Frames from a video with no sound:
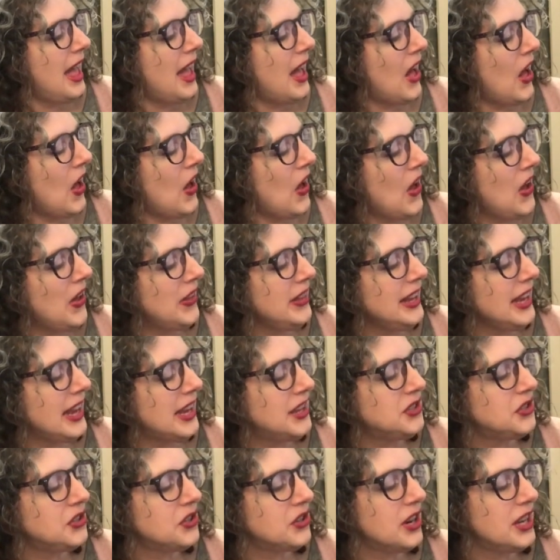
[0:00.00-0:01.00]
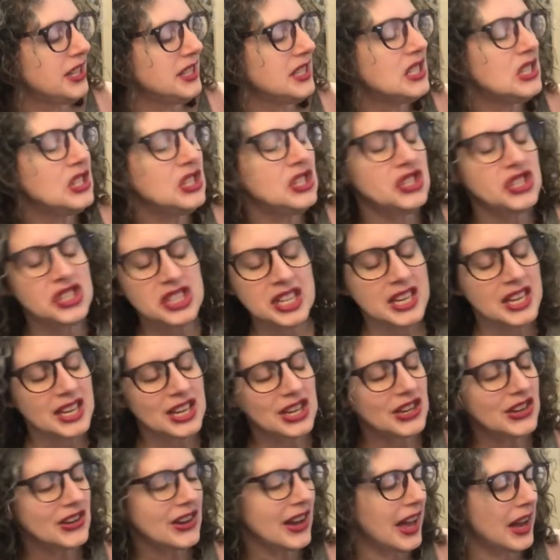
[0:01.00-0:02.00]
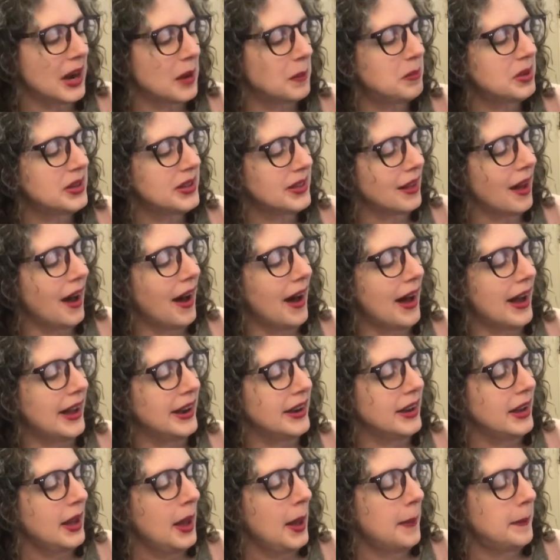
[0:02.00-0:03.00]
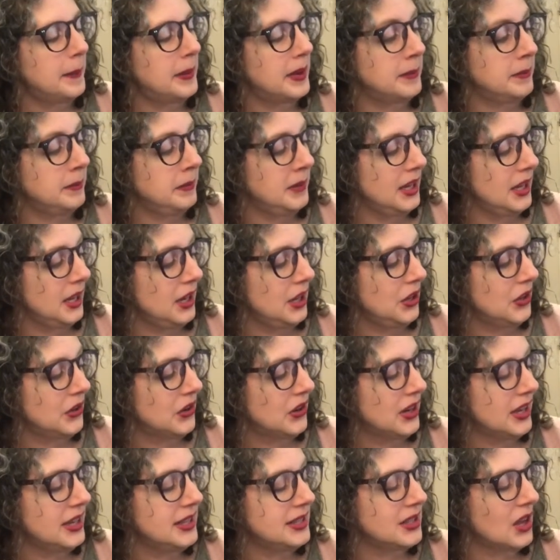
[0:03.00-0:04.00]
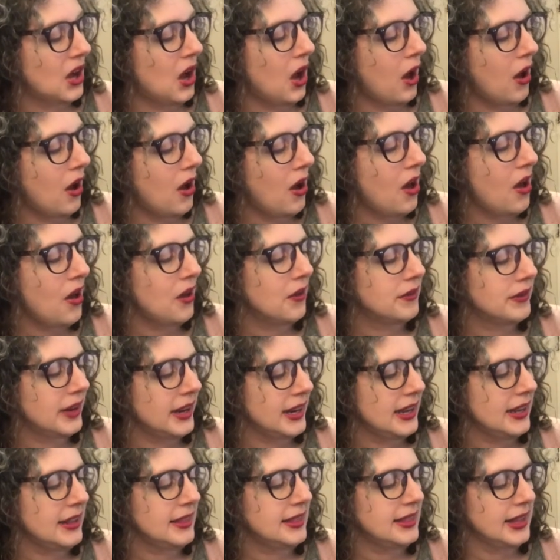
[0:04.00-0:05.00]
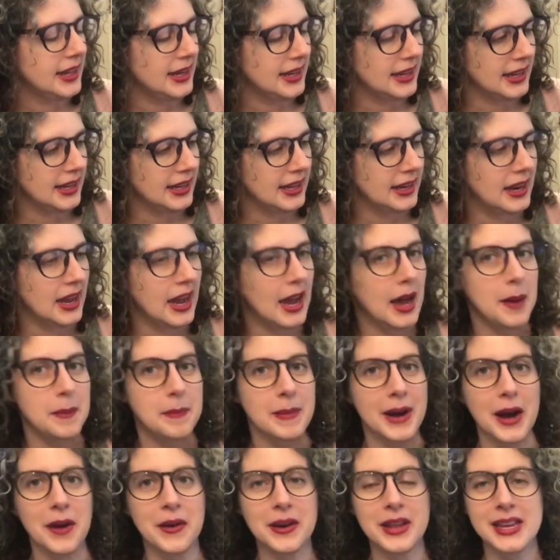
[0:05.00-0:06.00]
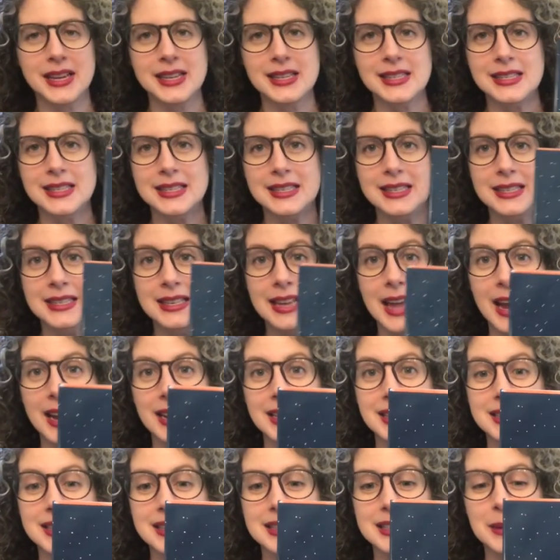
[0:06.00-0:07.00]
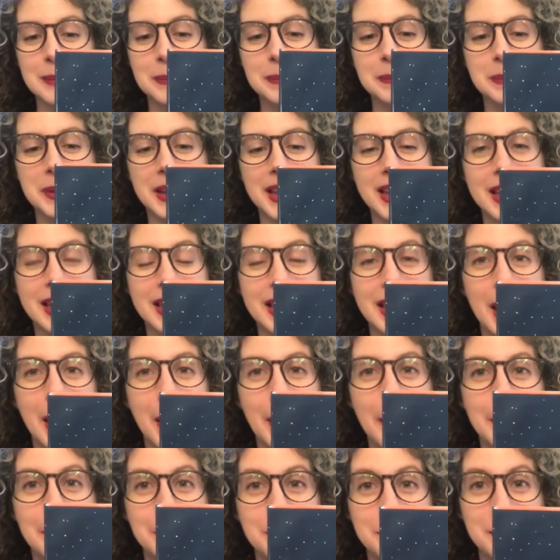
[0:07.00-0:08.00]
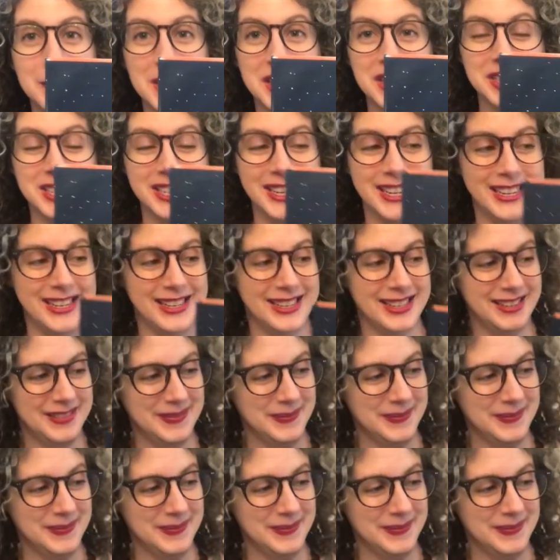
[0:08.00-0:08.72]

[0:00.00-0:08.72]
All the astronauts cheer and applaud, but Meteor is already thinking about his next big mission.